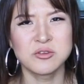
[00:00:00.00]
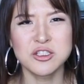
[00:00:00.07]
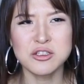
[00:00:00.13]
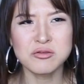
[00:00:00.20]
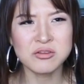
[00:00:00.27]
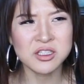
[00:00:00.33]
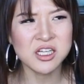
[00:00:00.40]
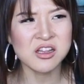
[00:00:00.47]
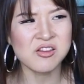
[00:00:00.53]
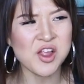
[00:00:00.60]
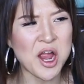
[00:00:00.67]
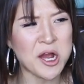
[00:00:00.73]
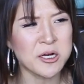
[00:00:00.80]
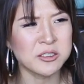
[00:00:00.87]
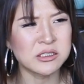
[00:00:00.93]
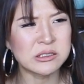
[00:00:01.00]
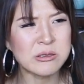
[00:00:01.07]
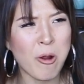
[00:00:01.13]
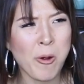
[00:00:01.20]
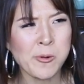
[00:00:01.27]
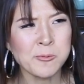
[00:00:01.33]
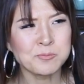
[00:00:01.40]
Do you really think
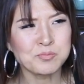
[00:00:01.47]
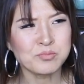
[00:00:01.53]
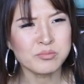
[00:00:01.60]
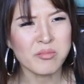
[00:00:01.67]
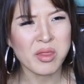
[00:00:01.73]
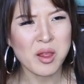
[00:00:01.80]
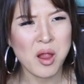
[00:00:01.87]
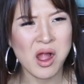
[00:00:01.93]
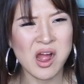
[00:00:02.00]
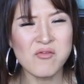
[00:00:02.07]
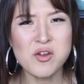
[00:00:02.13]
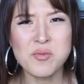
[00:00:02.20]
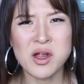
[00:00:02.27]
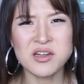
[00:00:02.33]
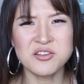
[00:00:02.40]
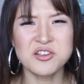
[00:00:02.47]
everybody